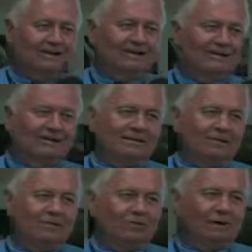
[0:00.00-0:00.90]

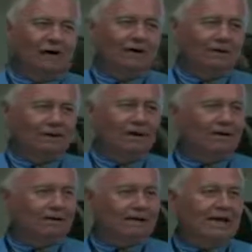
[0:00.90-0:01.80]
This is why the
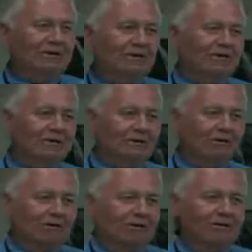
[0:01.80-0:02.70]
gods came here to
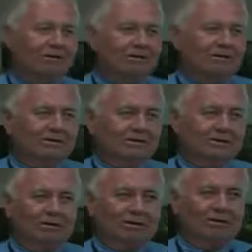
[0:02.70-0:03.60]
earth,
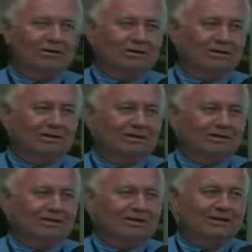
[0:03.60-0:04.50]
according to
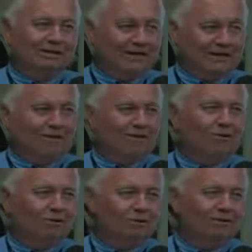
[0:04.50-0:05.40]
Sitchin, to get
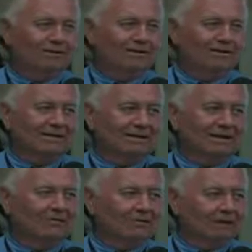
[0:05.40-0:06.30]
gold.
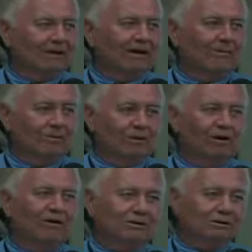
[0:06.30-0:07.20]
It was very
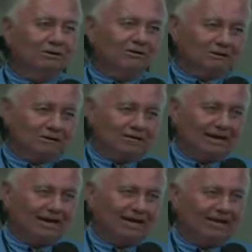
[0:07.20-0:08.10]
important to their
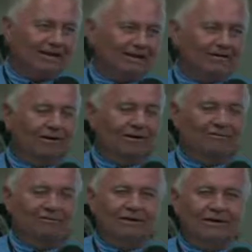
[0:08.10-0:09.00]
society and their
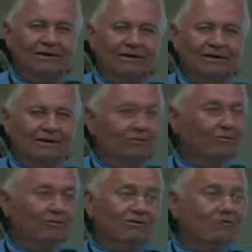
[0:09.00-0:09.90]
life. It
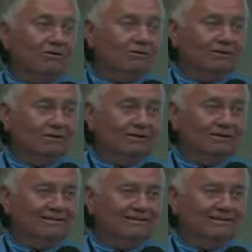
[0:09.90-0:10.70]
was their food.